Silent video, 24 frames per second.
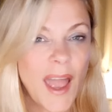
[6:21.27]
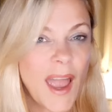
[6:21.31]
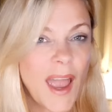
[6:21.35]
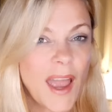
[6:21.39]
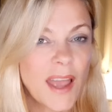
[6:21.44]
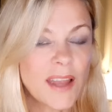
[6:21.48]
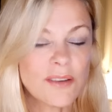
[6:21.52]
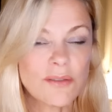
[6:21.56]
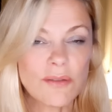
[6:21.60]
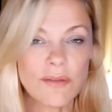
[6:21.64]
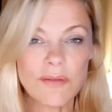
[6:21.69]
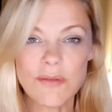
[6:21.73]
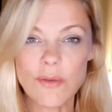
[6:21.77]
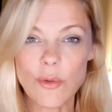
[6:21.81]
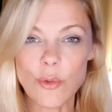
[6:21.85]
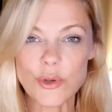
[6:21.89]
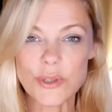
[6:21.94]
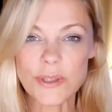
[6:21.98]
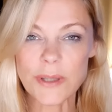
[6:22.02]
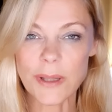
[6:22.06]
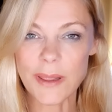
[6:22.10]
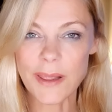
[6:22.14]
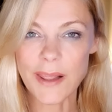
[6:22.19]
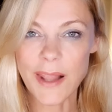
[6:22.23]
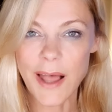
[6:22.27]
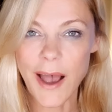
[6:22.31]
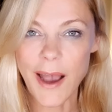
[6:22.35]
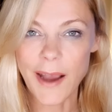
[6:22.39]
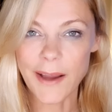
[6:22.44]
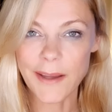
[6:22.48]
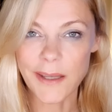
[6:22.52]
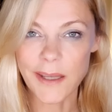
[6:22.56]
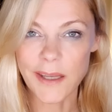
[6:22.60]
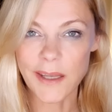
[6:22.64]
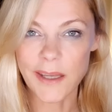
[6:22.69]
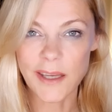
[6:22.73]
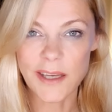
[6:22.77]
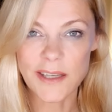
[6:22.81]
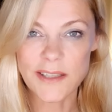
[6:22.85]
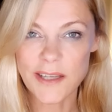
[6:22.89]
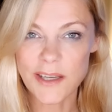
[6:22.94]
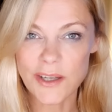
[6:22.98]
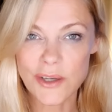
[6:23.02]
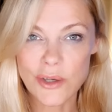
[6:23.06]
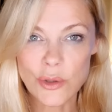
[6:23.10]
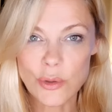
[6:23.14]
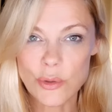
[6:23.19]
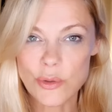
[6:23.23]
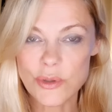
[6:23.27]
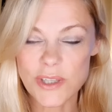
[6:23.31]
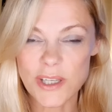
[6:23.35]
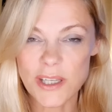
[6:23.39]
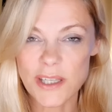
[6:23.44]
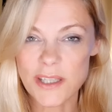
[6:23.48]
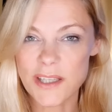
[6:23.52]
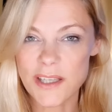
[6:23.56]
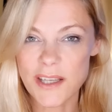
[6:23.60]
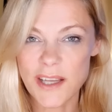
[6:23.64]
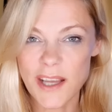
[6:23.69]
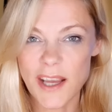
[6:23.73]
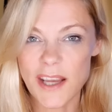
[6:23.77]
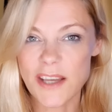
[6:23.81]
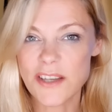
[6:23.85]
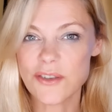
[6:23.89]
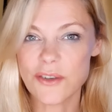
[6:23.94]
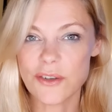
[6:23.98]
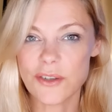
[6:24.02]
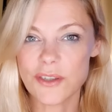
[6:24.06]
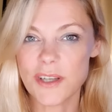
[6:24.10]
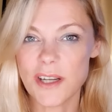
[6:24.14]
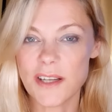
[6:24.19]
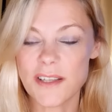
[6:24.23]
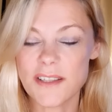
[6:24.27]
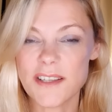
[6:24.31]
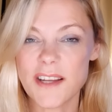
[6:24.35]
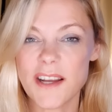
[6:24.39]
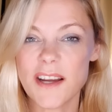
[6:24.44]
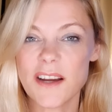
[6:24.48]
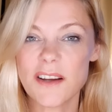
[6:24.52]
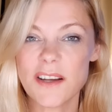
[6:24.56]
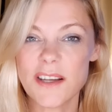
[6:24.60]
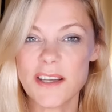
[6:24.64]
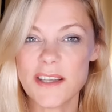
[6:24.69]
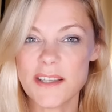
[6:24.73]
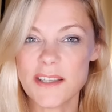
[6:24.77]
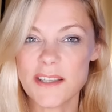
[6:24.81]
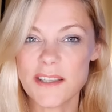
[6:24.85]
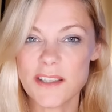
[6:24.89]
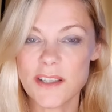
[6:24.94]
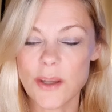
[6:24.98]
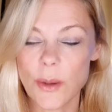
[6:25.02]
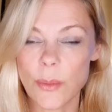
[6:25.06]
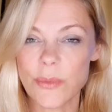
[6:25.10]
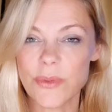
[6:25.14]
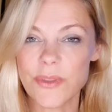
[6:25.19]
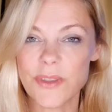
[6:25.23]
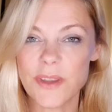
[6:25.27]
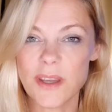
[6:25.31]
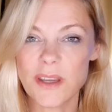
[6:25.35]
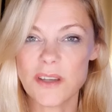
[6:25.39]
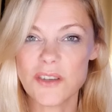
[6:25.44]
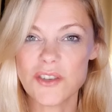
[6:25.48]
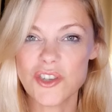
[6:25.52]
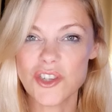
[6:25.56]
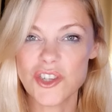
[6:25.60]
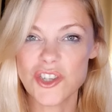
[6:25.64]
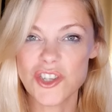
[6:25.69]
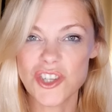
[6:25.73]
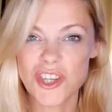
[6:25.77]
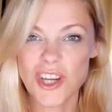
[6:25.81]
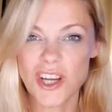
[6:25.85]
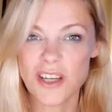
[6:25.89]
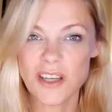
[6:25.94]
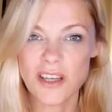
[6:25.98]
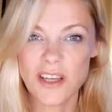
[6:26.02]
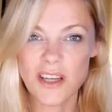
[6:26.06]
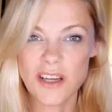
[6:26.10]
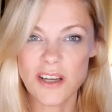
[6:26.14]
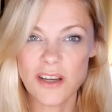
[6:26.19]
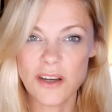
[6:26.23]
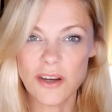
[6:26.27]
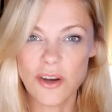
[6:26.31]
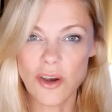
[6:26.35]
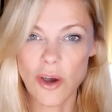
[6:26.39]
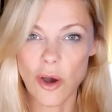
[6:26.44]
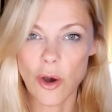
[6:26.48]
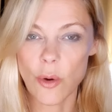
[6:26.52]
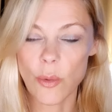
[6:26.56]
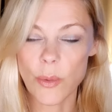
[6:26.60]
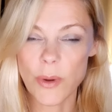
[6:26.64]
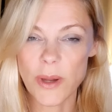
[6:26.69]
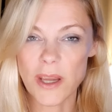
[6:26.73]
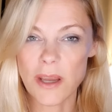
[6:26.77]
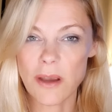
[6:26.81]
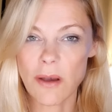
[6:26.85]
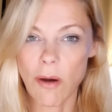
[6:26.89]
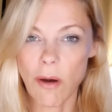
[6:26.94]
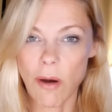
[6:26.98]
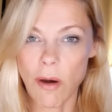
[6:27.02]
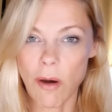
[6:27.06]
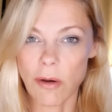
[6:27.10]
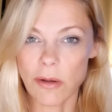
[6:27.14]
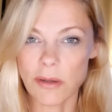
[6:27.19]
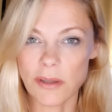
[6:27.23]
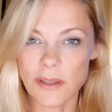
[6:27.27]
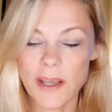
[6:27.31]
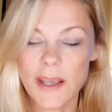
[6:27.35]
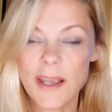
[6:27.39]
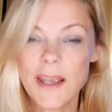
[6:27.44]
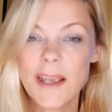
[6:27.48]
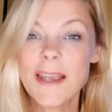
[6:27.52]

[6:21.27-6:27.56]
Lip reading: And of course, lying is a good indicator that there is something shady going on.